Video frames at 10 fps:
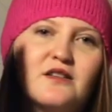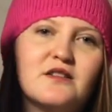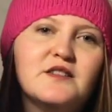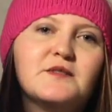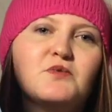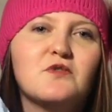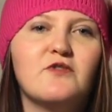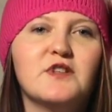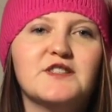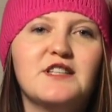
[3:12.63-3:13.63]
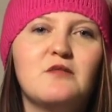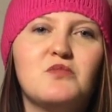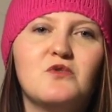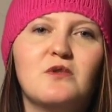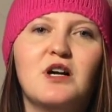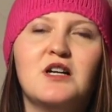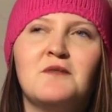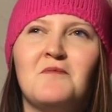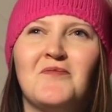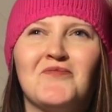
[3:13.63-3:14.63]
this book, for example.
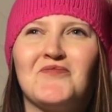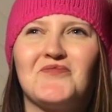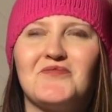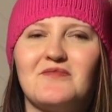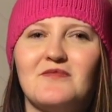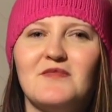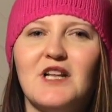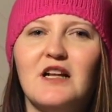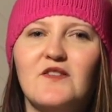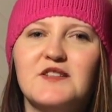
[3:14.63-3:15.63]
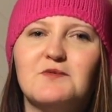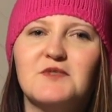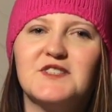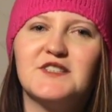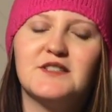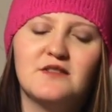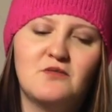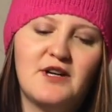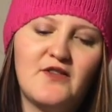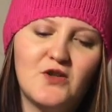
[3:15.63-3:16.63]
This was
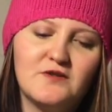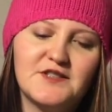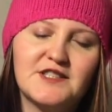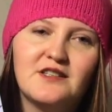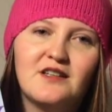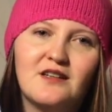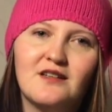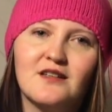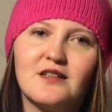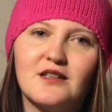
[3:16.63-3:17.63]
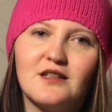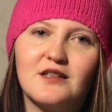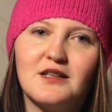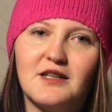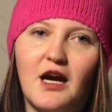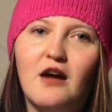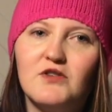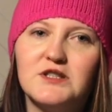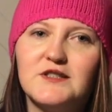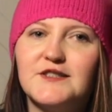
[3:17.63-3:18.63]
one of those
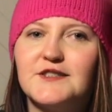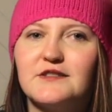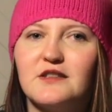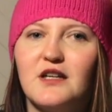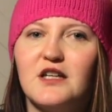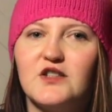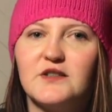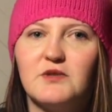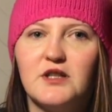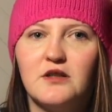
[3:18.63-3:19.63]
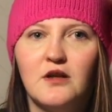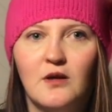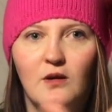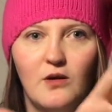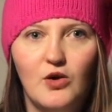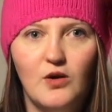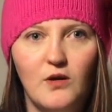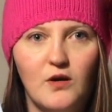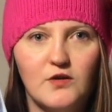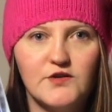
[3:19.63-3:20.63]
covers that I just went,
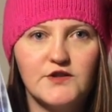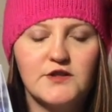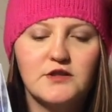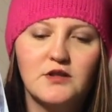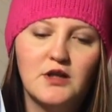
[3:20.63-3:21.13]
yes.